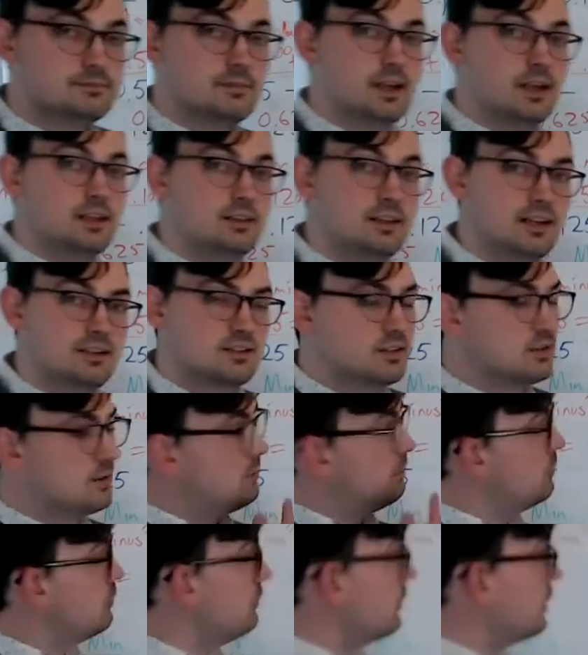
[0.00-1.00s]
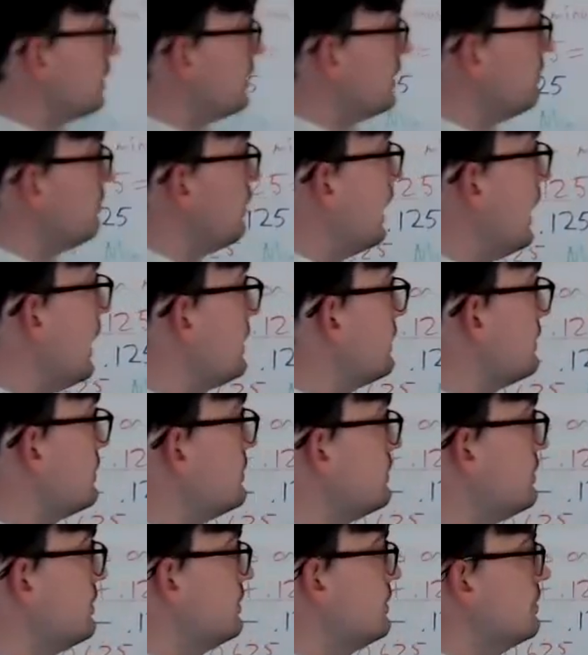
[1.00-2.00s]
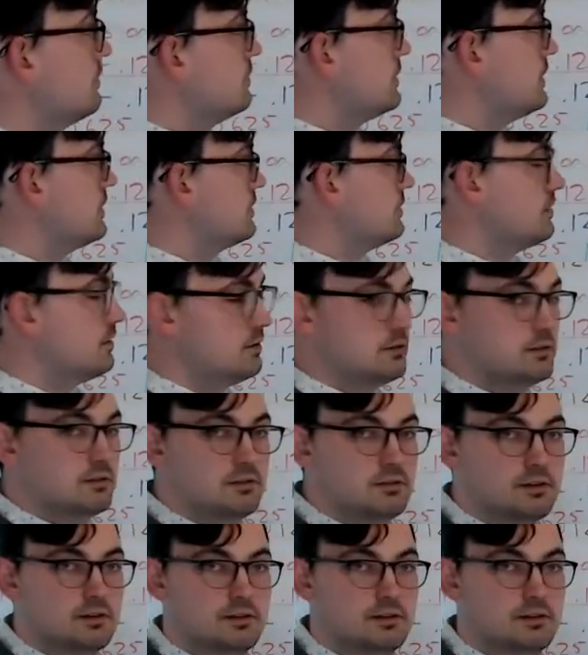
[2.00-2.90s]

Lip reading: Let's move on and practice with this little